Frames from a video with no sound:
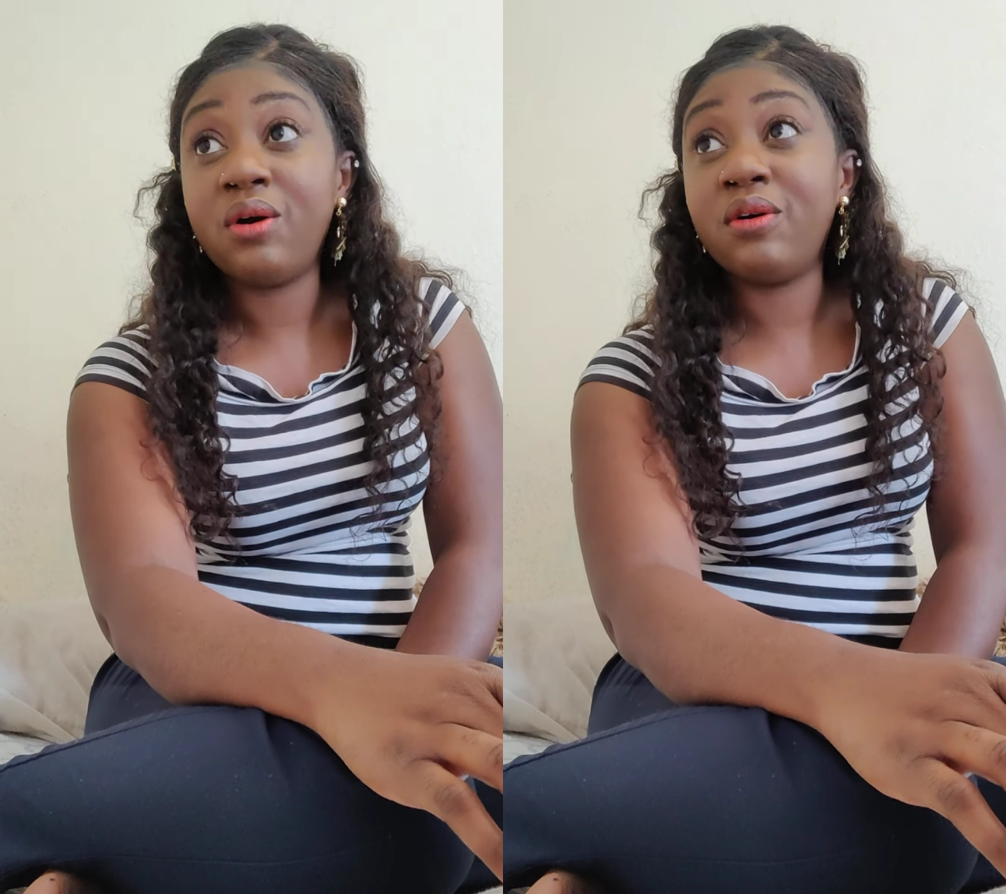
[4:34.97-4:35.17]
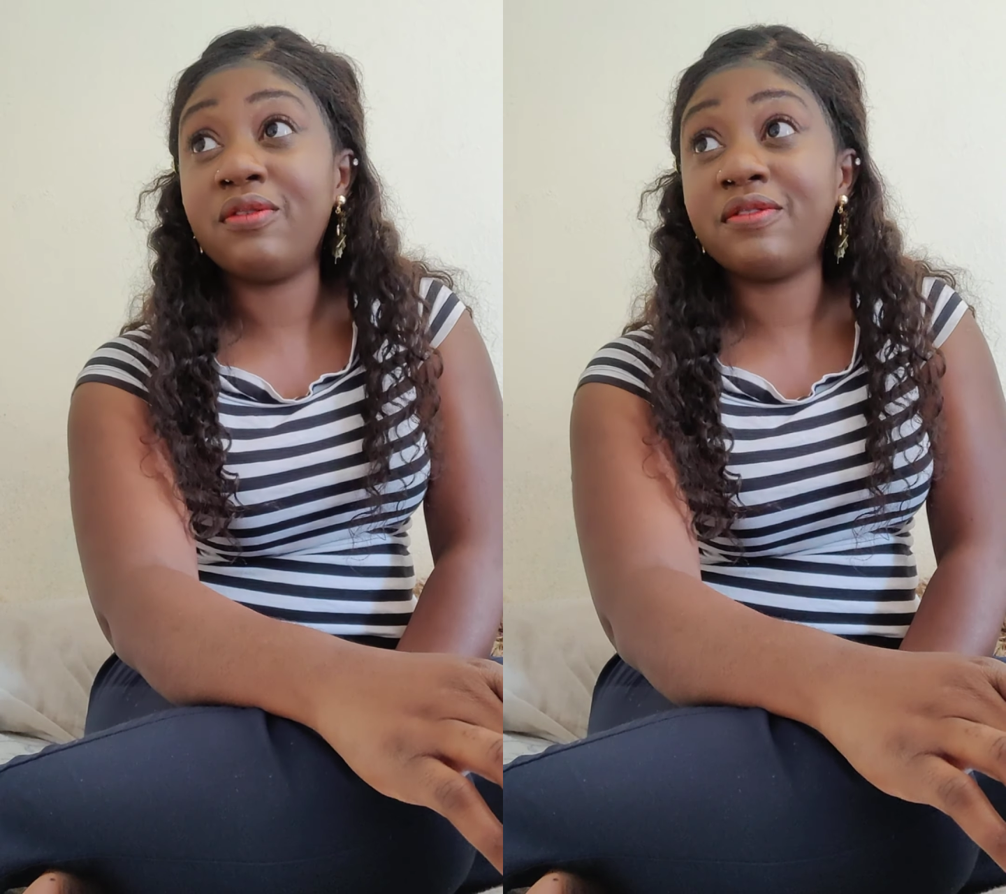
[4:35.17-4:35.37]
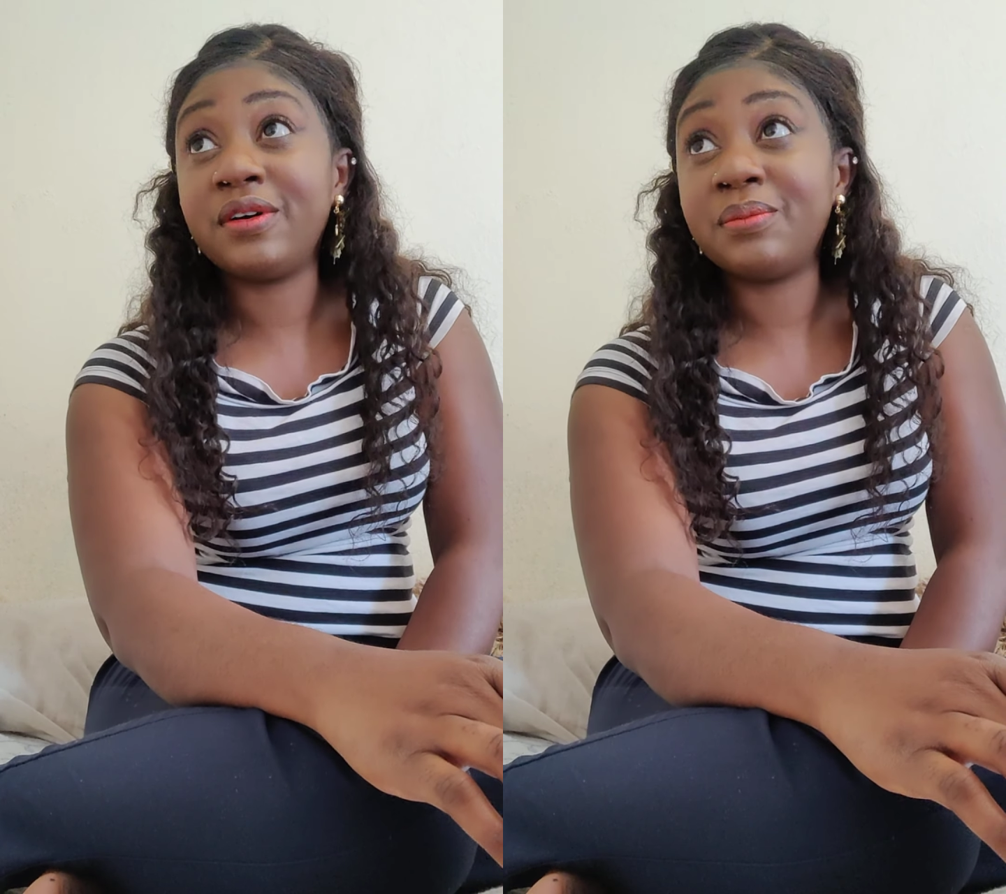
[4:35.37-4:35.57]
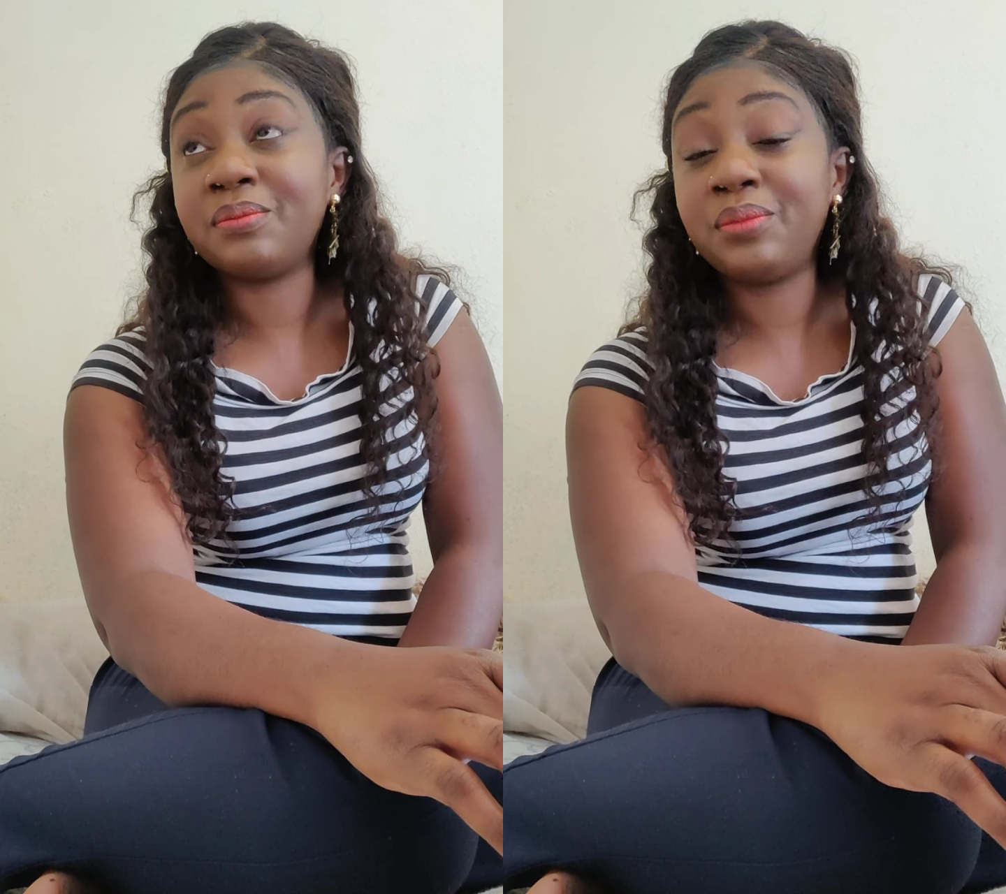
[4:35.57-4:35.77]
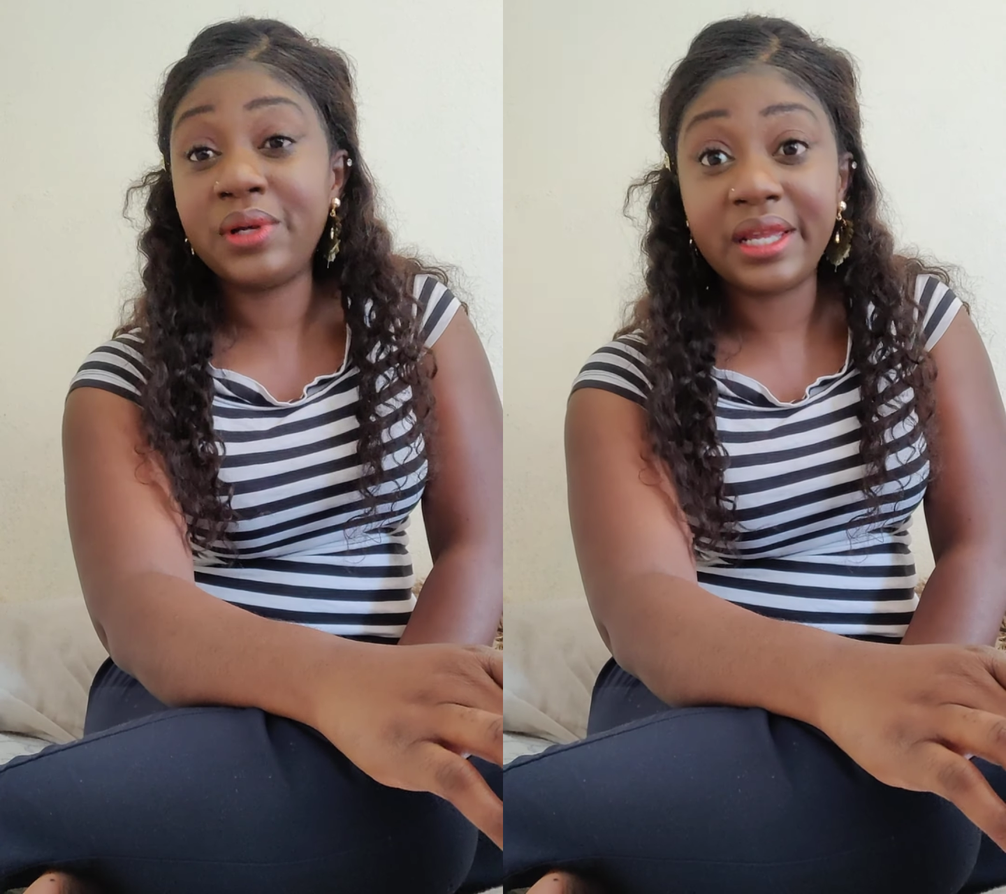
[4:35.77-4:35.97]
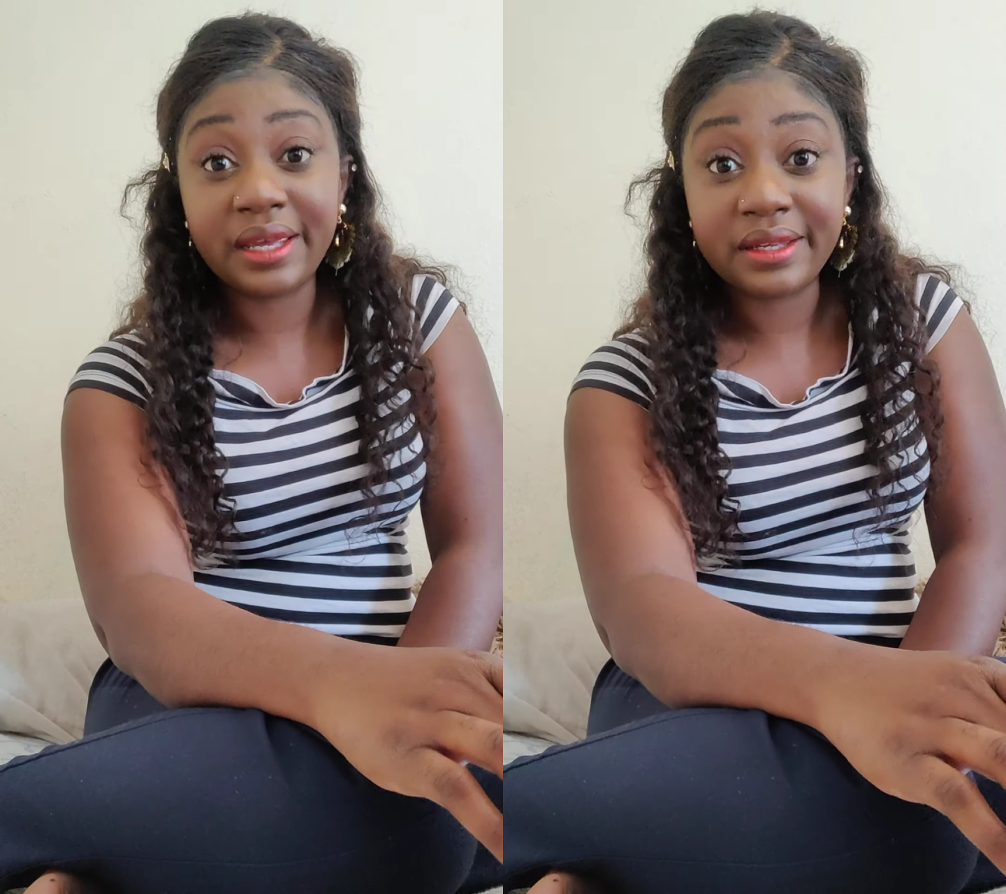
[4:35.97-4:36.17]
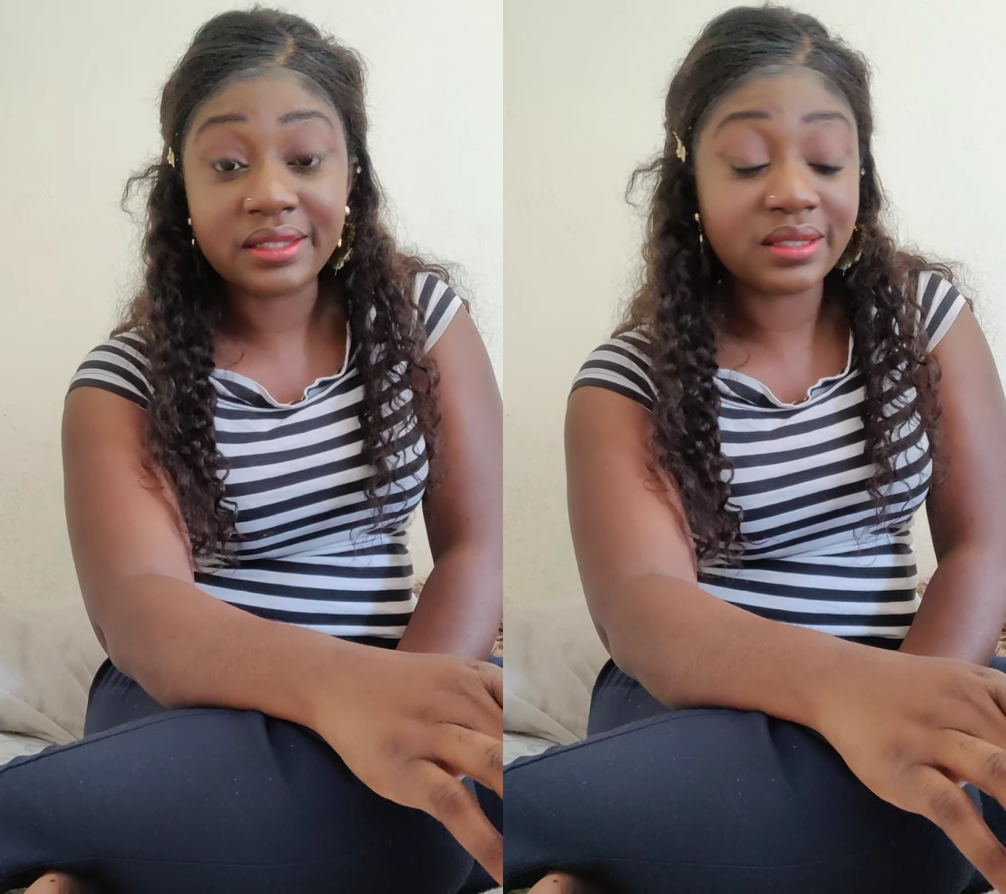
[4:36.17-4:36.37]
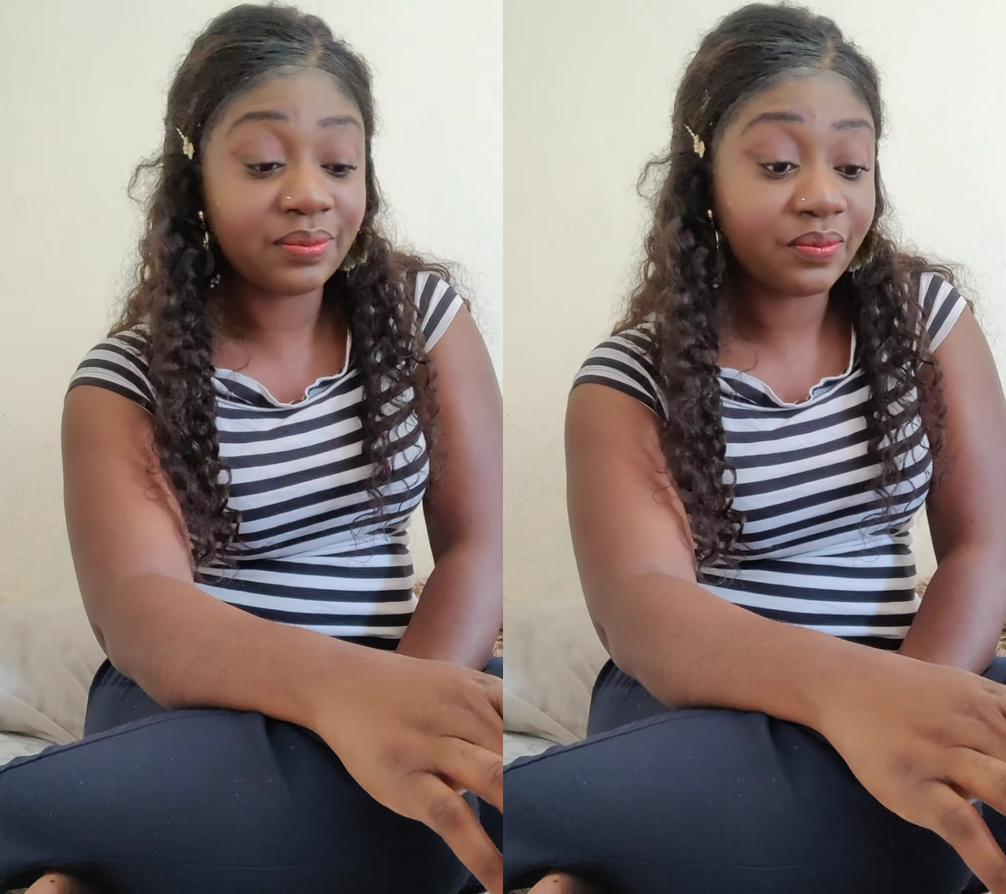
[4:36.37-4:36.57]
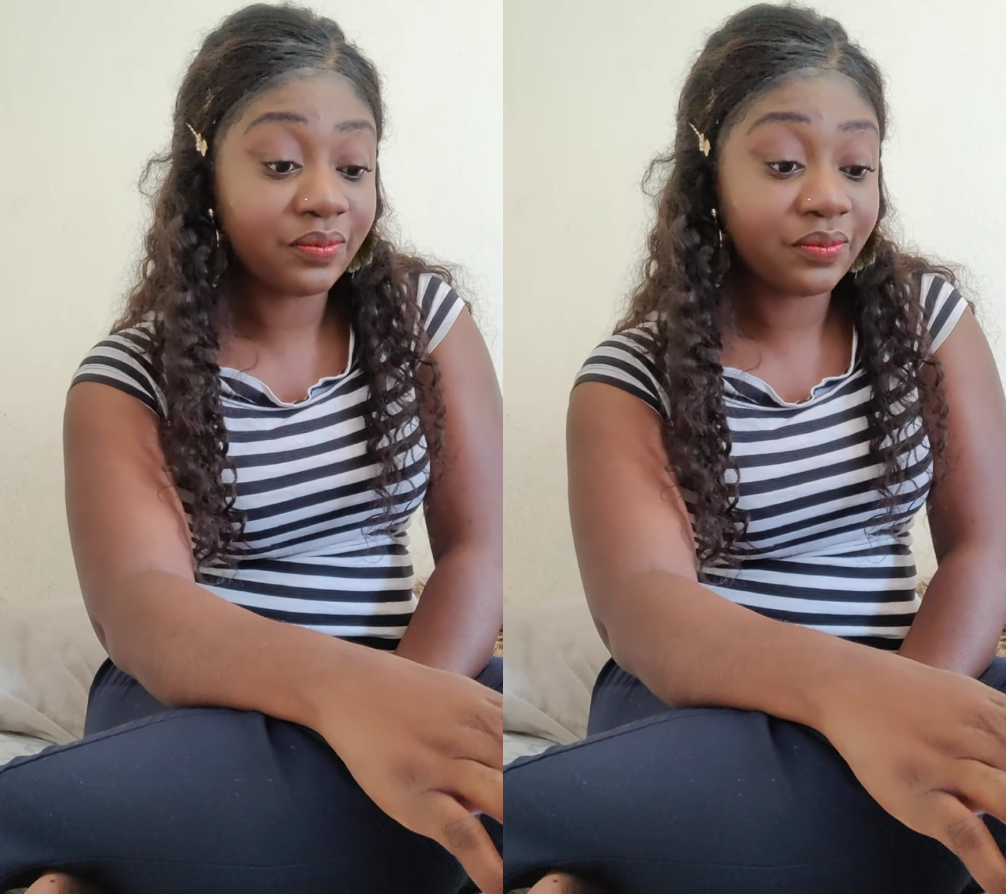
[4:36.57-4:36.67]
of place.